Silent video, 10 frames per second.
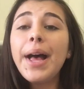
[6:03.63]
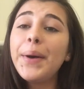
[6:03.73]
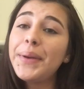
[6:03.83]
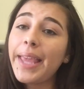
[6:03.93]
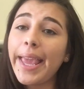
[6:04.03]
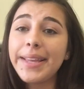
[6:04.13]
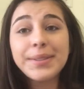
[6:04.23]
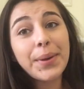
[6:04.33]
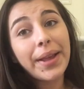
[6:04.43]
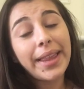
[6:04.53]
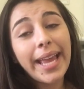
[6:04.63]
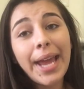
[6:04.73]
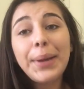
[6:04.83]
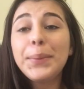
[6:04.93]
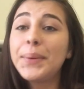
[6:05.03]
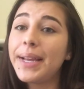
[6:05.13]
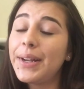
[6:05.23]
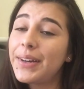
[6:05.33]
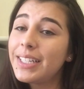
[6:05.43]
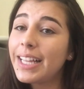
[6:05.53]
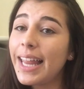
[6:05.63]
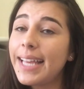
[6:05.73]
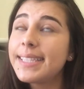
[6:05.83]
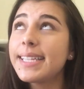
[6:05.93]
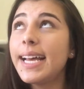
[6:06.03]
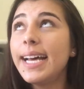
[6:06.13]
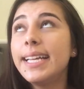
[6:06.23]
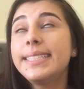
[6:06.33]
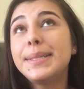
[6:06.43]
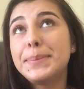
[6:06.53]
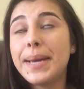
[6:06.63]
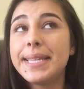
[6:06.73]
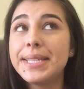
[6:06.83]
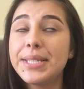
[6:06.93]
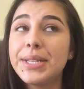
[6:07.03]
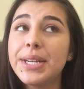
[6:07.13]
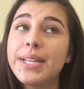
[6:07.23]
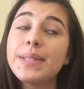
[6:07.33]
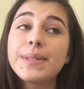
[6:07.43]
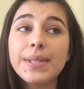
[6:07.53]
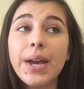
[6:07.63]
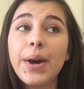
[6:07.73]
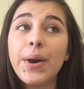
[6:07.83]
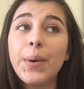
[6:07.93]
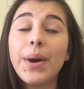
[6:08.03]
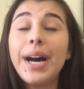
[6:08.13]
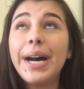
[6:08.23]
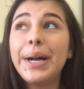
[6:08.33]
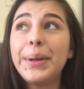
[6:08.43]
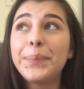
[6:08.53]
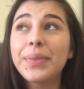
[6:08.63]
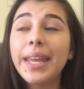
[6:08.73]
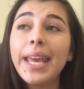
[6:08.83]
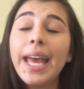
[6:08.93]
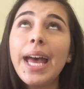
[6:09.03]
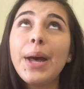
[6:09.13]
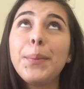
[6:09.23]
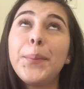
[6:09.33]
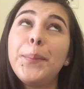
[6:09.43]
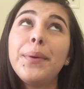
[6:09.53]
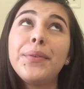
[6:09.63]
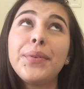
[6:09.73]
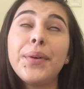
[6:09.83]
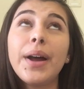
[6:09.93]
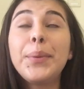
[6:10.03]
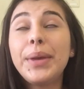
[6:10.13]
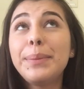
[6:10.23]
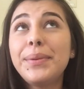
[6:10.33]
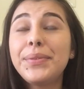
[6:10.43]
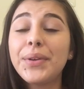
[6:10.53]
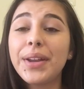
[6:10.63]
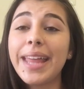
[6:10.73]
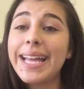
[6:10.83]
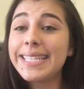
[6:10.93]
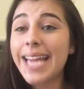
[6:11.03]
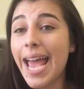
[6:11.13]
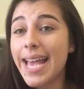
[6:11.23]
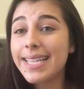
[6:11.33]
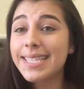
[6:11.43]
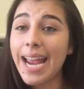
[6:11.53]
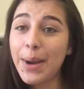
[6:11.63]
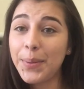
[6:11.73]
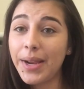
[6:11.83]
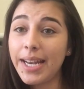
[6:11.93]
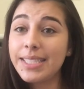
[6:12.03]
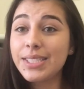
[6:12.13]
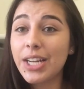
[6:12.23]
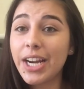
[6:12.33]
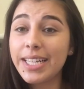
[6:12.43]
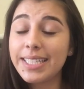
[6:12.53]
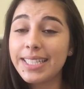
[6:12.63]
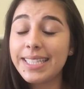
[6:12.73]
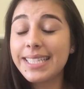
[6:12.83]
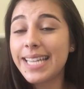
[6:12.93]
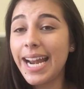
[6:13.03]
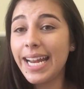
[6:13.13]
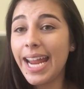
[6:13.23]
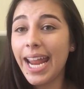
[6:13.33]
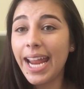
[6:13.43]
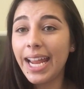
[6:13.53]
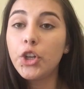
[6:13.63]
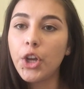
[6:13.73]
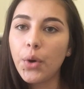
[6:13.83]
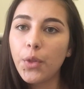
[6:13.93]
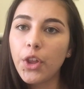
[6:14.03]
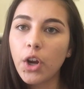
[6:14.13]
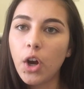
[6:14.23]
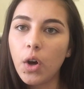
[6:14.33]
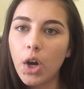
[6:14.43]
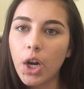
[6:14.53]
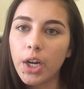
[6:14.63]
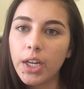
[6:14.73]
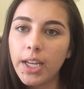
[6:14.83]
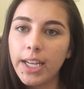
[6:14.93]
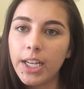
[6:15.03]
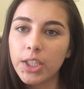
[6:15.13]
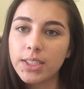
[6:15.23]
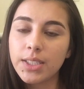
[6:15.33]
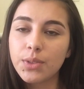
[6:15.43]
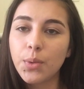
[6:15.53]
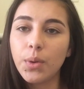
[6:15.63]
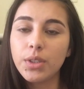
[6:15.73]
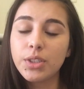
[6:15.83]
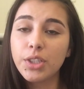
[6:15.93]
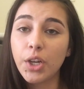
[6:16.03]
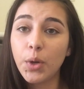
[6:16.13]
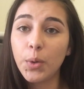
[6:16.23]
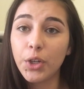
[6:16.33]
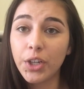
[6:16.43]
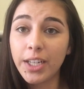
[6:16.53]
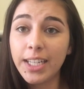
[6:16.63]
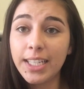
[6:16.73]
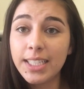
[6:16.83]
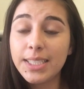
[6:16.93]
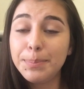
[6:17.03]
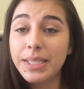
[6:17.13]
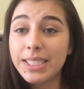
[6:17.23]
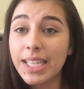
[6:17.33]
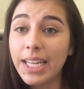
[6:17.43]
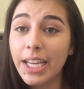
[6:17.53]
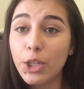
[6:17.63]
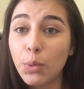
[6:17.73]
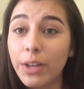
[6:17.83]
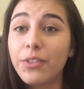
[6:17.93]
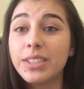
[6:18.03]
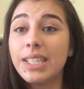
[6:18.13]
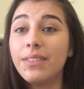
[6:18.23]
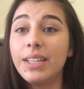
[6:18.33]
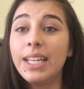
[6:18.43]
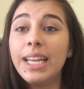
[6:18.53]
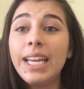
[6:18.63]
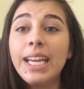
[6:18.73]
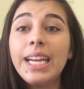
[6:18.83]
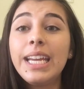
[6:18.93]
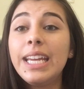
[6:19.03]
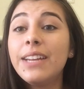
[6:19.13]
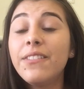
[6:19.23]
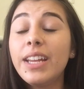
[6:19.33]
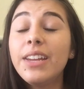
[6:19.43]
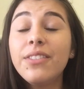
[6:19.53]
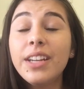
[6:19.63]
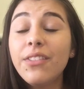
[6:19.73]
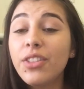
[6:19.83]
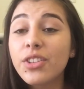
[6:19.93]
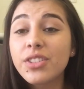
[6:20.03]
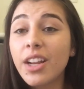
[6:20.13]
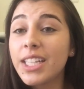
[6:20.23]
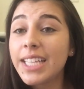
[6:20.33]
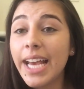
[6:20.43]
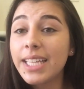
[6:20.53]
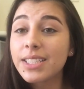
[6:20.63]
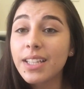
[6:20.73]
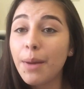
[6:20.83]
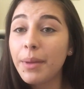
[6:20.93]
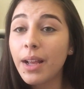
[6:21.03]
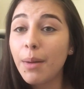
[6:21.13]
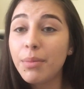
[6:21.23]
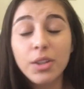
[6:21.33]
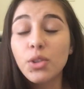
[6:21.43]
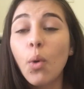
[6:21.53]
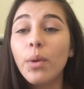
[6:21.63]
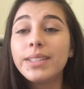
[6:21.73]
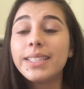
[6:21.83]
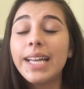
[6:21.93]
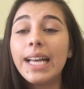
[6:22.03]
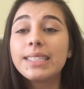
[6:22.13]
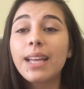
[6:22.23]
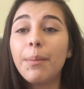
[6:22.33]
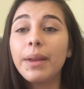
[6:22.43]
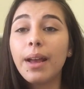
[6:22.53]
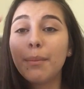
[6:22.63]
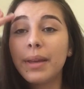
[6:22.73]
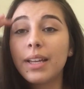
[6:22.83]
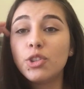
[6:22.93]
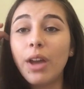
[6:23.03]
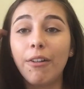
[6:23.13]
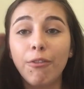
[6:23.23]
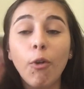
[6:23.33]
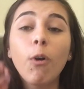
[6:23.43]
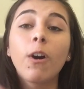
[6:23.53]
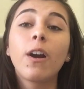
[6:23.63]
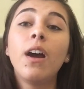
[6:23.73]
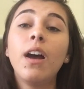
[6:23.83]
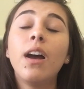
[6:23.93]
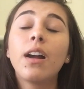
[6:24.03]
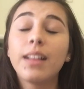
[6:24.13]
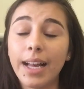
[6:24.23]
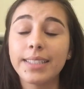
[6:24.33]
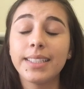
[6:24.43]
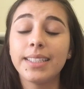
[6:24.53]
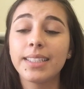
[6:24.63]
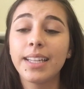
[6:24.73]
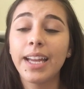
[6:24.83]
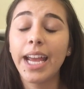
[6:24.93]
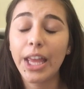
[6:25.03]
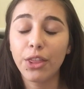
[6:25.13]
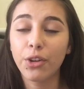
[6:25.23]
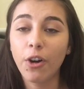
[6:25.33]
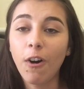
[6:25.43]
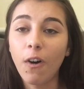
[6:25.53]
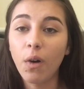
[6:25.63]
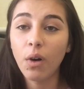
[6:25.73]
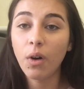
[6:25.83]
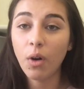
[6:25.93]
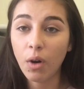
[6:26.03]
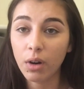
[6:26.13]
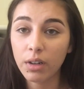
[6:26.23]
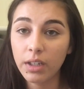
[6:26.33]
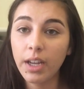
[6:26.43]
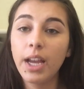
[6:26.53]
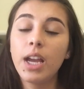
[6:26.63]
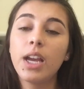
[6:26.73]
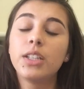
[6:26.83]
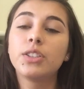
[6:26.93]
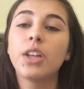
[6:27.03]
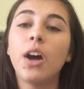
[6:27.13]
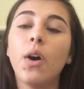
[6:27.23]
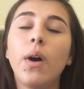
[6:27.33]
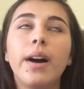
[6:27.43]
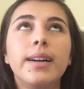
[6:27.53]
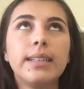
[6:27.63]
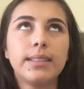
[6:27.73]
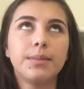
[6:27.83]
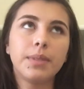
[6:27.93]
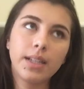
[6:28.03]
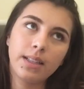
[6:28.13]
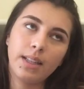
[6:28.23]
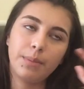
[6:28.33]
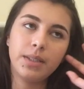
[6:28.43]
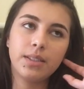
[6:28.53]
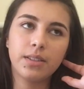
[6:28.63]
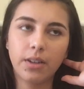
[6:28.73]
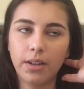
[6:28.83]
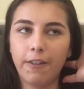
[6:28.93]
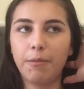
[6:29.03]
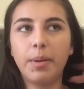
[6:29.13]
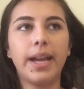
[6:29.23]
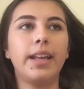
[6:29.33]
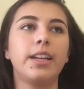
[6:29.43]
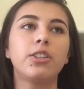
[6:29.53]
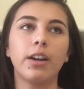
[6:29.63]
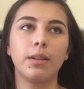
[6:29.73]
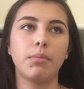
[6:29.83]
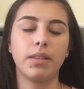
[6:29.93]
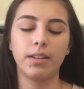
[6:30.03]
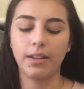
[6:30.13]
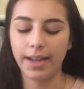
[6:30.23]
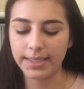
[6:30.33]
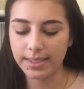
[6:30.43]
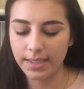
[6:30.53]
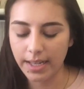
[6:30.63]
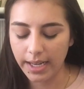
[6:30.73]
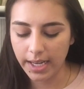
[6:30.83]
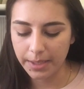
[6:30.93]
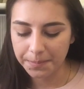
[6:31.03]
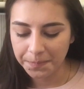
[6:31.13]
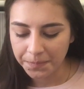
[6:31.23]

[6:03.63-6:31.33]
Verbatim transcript: Okay, so I only had one hard class a semester, so um, before a week before that test, I would start studying. No, they're all hard in nursing school, so you're gonna need to be studying 24 7. Even if, even if there's not a test coming up, there's always a test coming up because you have four classes and they're all hard. So, um, let me start off by like talking about the classes that I had.